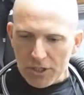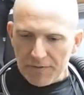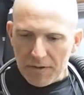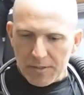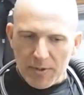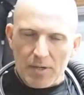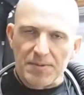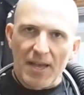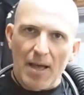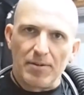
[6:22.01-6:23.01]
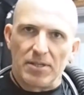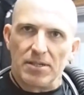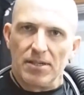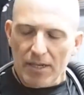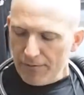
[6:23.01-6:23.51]
If this becomes a habit,
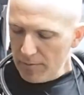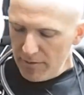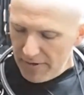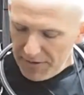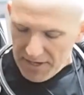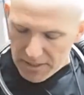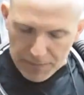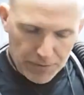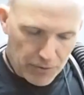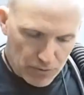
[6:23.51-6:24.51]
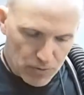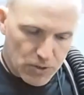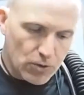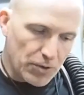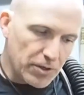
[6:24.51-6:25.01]
it will be very easy for you to
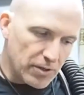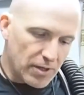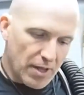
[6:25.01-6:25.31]
sort your